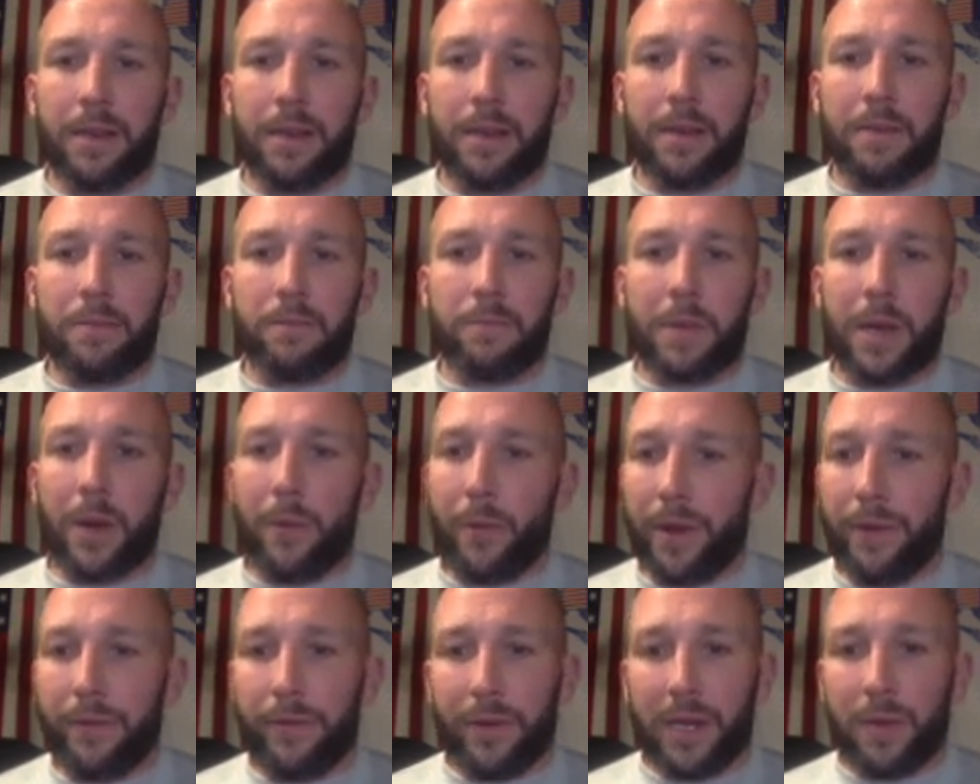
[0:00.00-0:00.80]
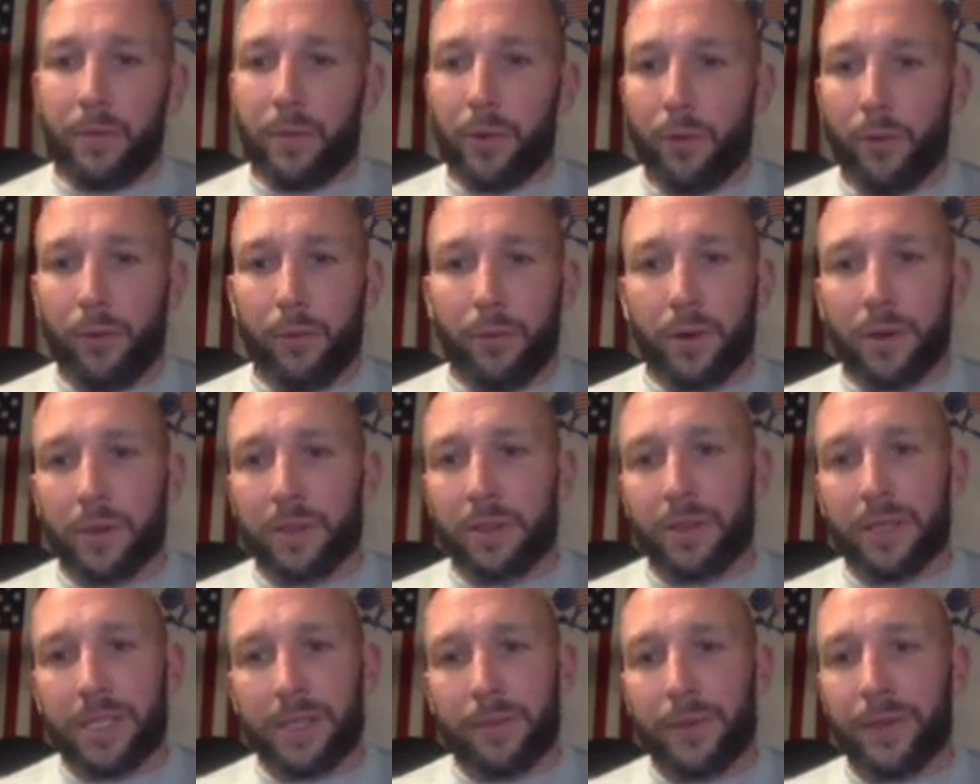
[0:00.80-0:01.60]
My wife and I both work,
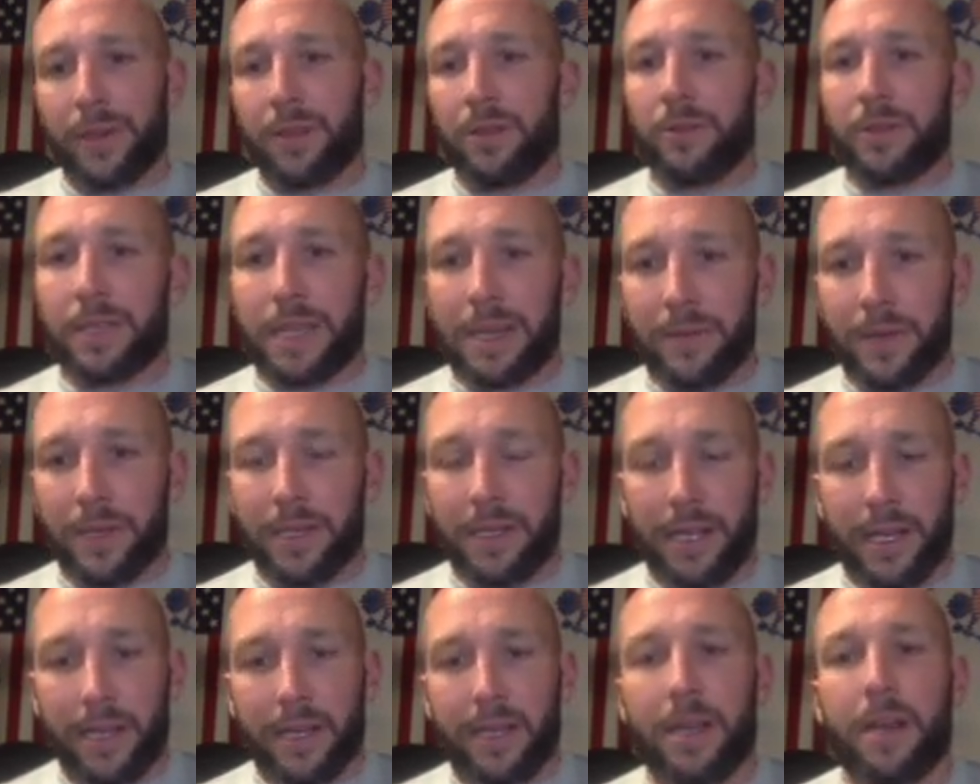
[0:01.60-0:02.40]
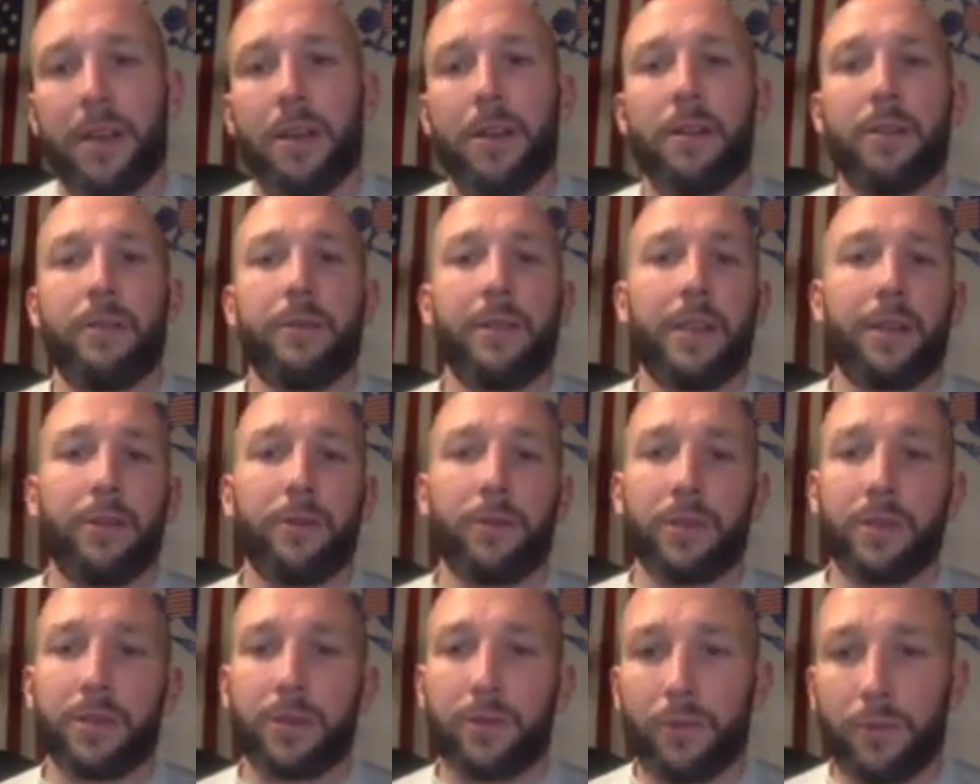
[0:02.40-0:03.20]
so they spend a little time at daycare and they go
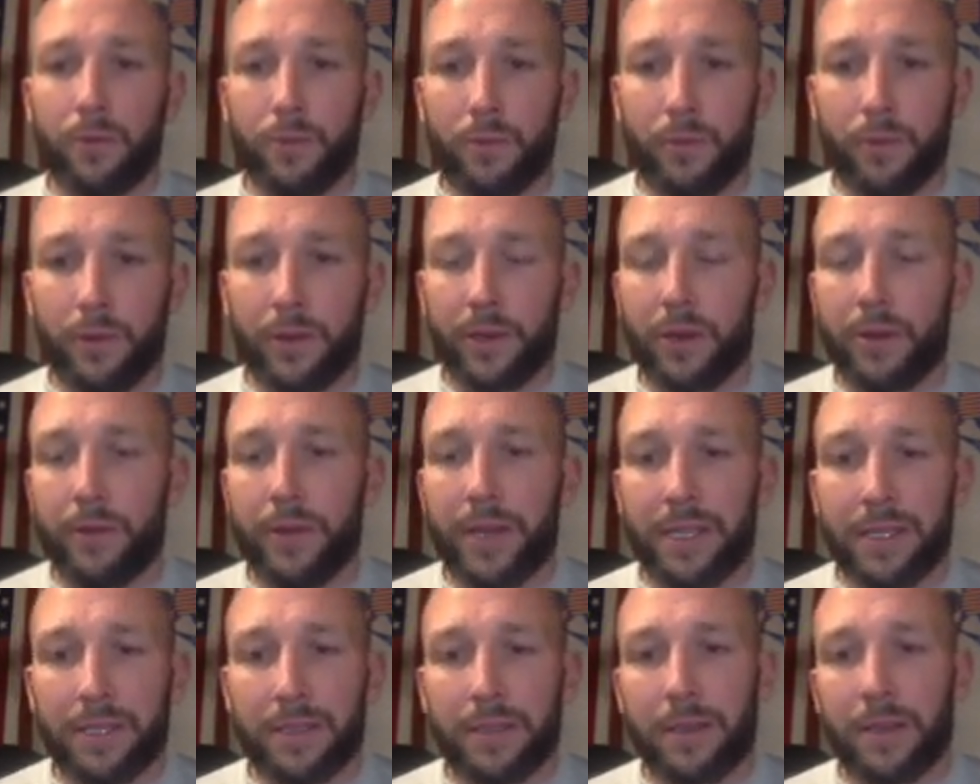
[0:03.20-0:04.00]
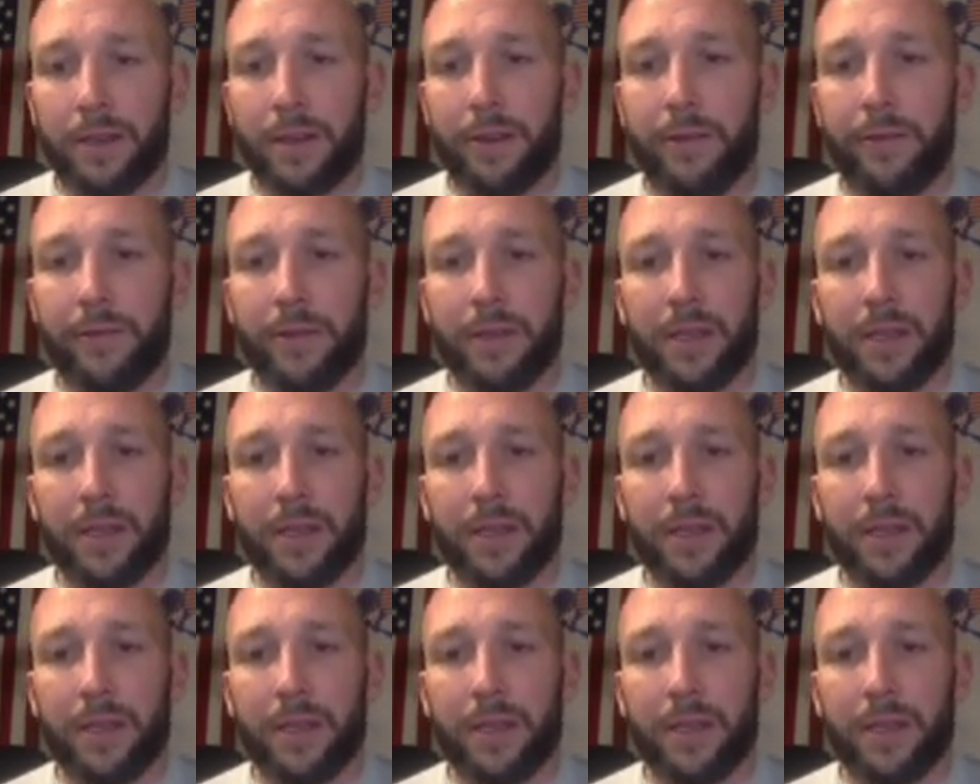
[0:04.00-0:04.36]
to school and all that stuff.